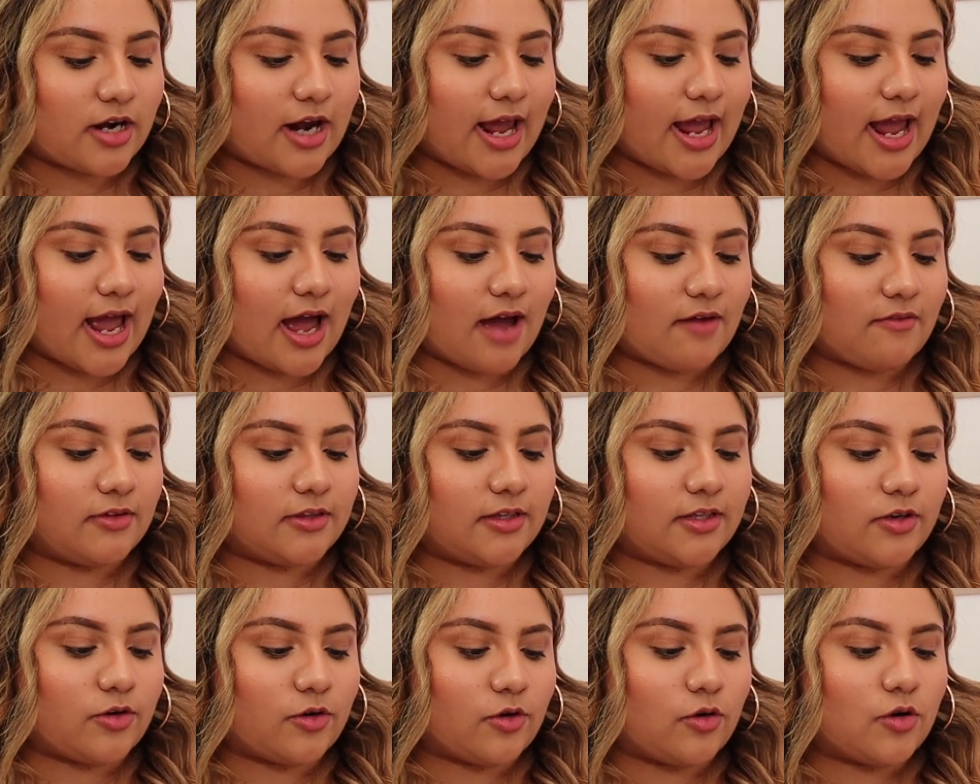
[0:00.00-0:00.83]
I have a
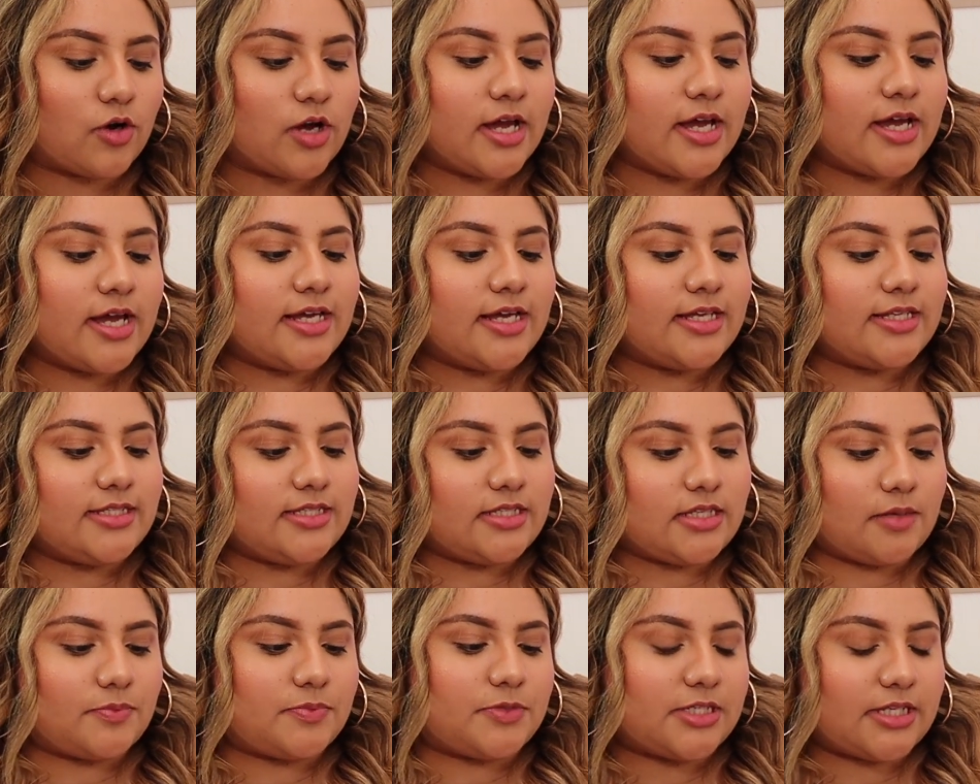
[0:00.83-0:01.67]
little
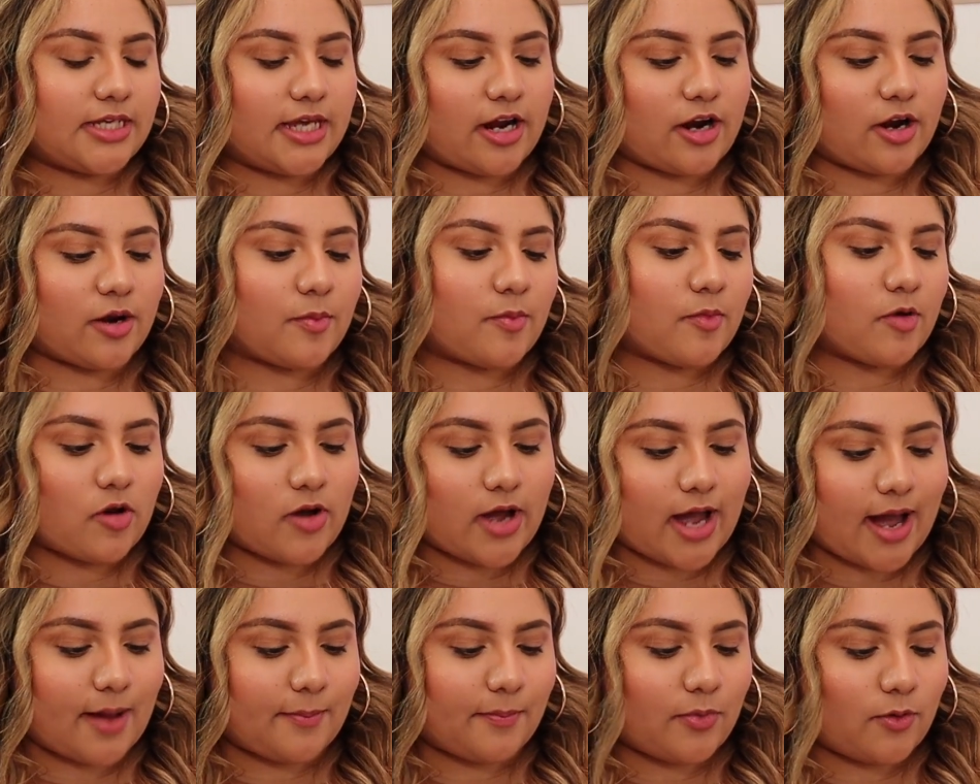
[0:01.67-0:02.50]
dipped caramel
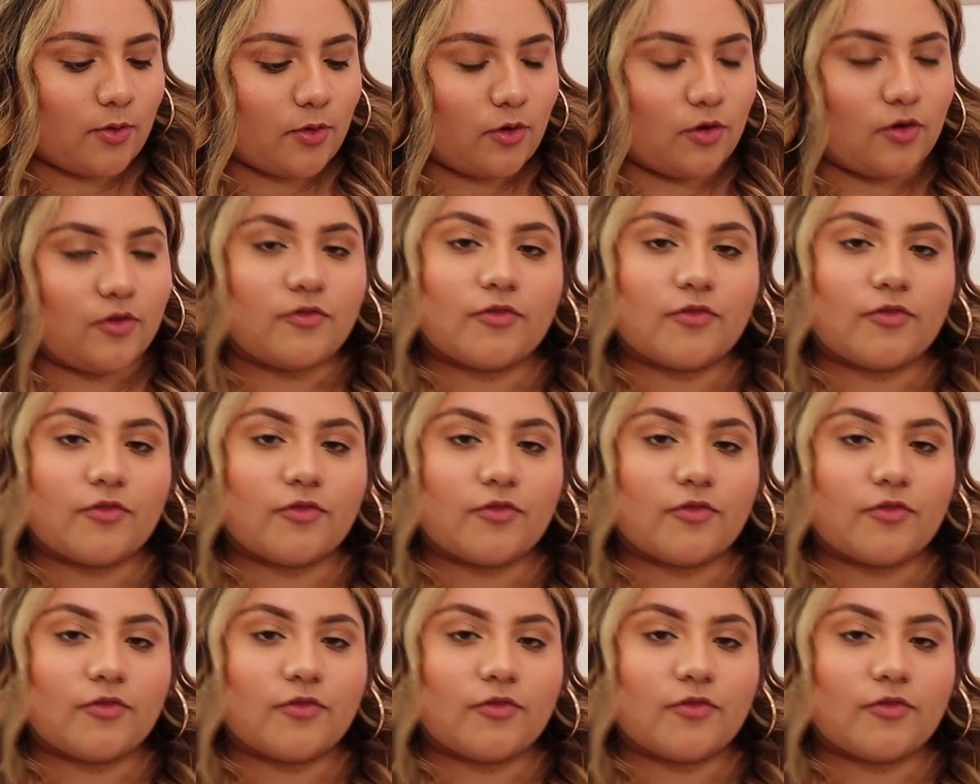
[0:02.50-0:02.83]
apple.